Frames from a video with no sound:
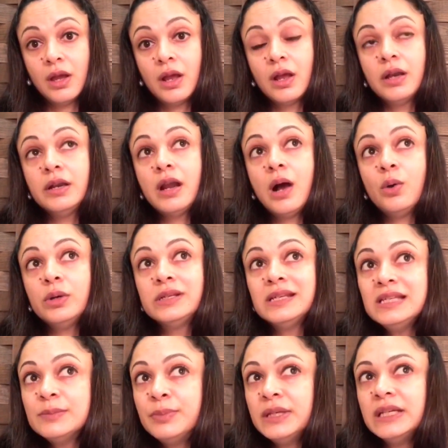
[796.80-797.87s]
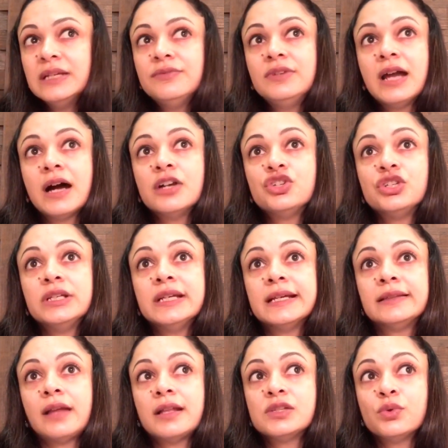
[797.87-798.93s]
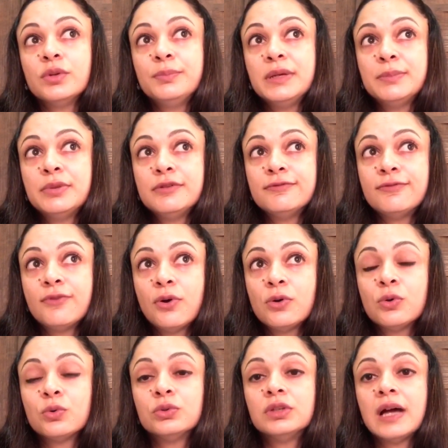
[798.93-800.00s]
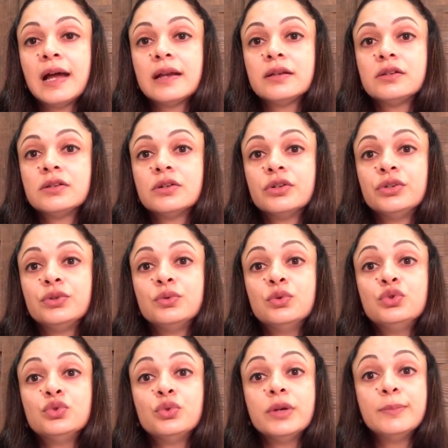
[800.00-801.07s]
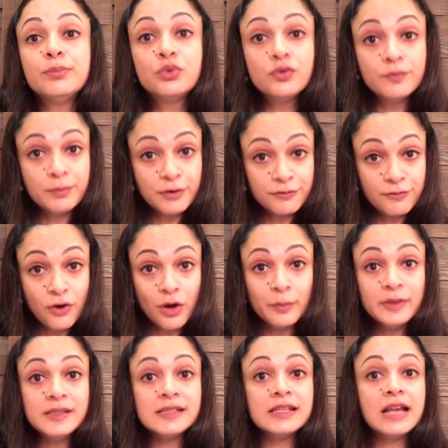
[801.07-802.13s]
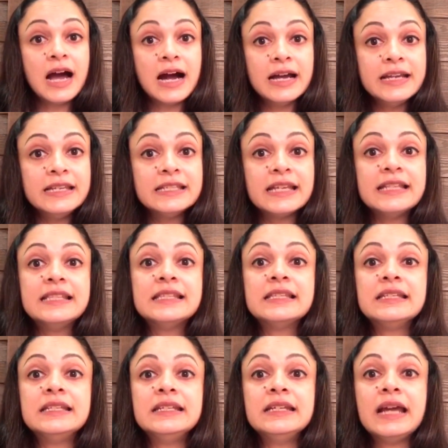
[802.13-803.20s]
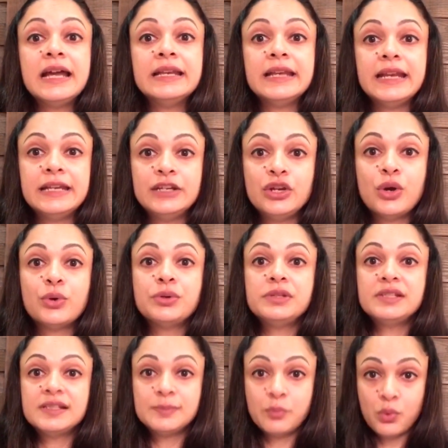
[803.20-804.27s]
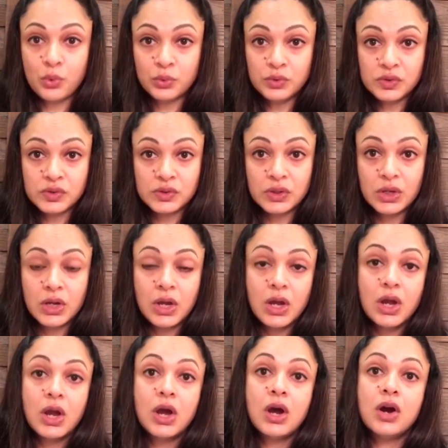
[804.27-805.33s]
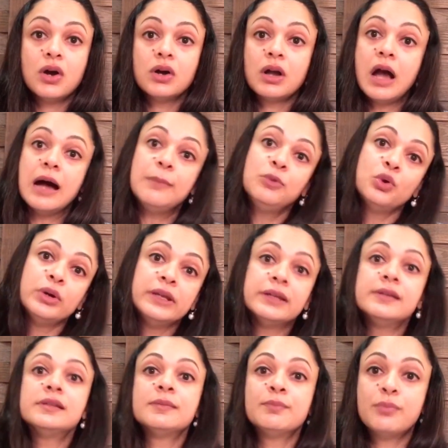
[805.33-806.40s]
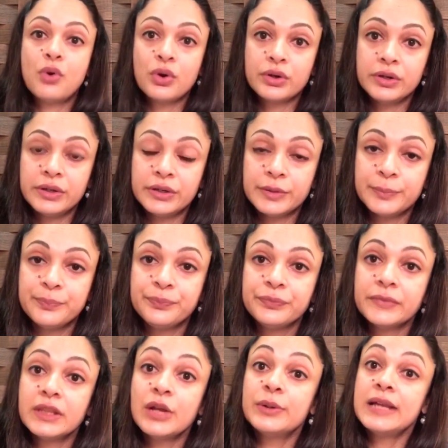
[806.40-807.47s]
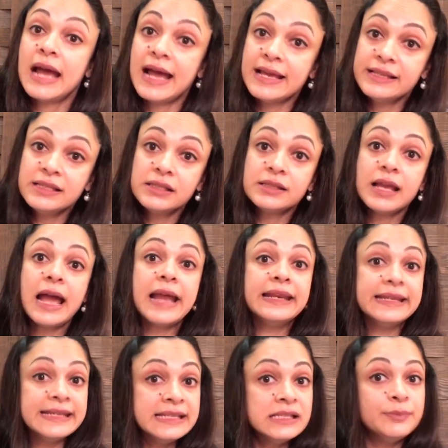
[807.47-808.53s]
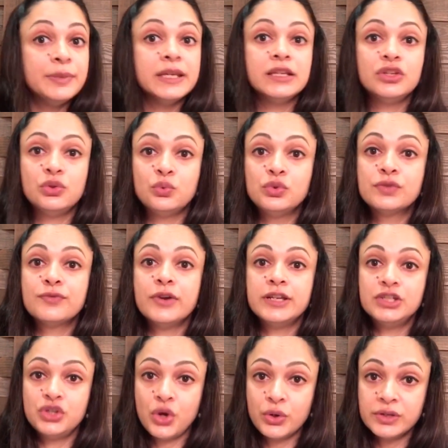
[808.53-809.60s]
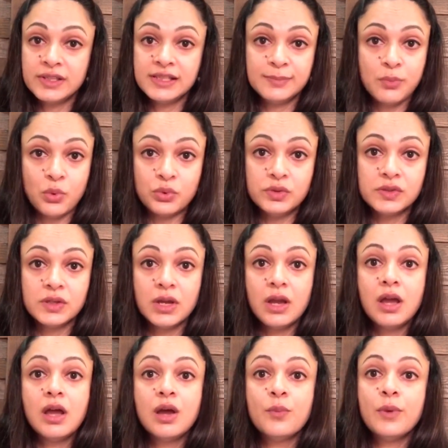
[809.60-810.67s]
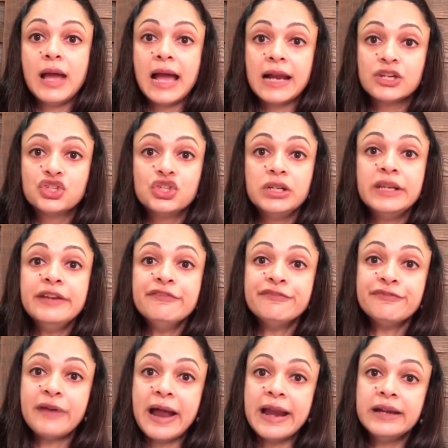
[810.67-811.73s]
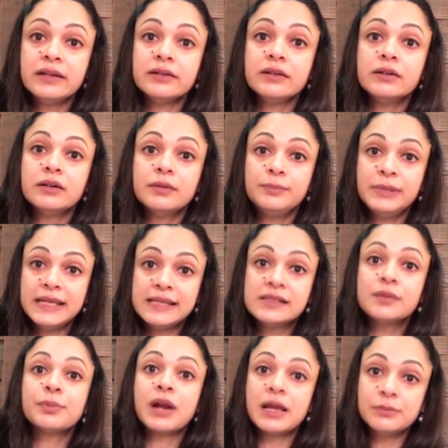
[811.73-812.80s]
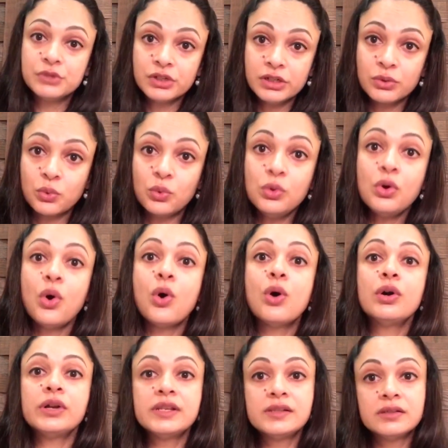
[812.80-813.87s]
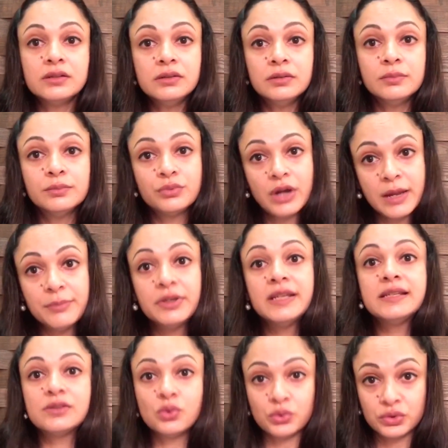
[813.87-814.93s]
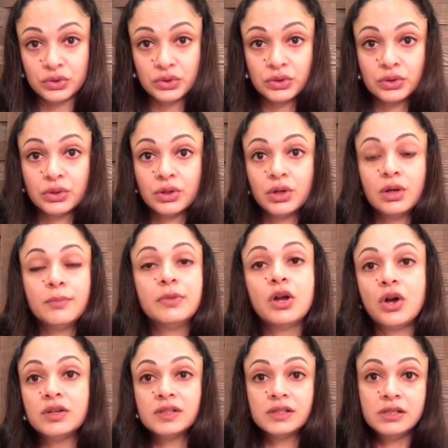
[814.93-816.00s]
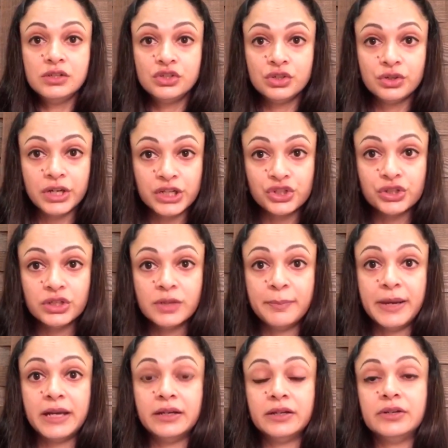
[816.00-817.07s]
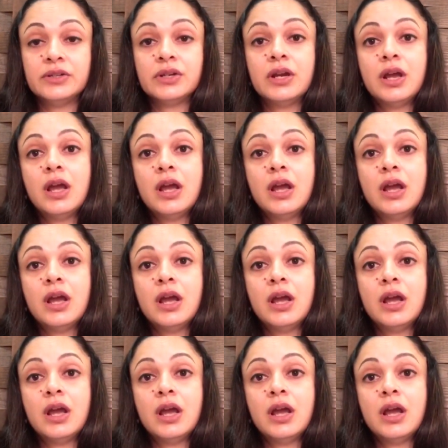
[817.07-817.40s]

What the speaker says: Now, it is believed largely, and that's what people follow, that to improve performance in high intensity and endurance sports, carb loading is important. Now, it has and is being used for endurance sports where actually fat plays the primary role or is the primary source because it is duration dependent.